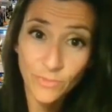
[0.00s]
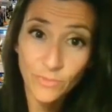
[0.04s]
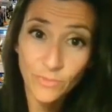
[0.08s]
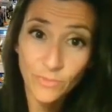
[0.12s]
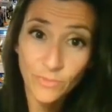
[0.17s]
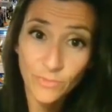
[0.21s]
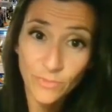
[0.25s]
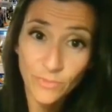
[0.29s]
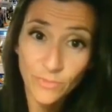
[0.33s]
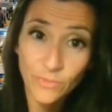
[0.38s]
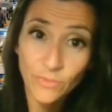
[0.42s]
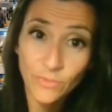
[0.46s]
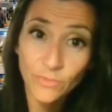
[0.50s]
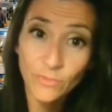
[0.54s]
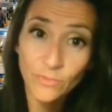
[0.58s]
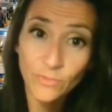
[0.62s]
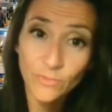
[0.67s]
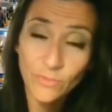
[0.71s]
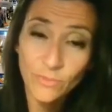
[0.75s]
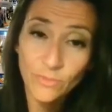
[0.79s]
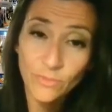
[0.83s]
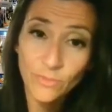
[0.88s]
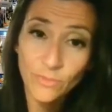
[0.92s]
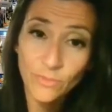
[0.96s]

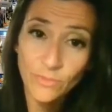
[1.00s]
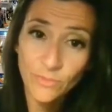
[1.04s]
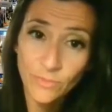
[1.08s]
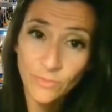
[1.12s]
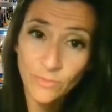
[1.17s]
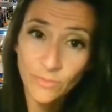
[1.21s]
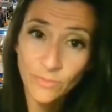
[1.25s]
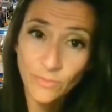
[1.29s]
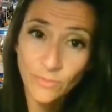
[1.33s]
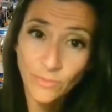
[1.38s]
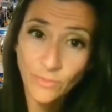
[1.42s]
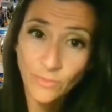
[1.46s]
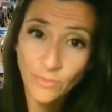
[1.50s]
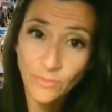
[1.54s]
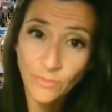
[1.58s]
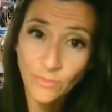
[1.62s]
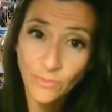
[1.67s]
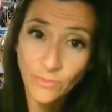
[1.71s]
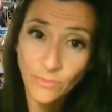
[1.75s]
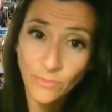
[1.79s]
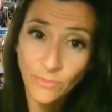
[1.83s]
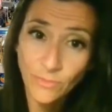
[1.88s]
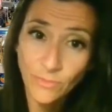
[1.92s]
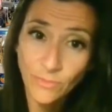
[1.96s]

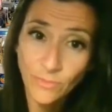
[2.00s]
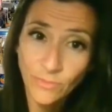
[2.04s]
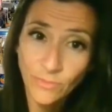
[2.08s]
The person shown says nothing.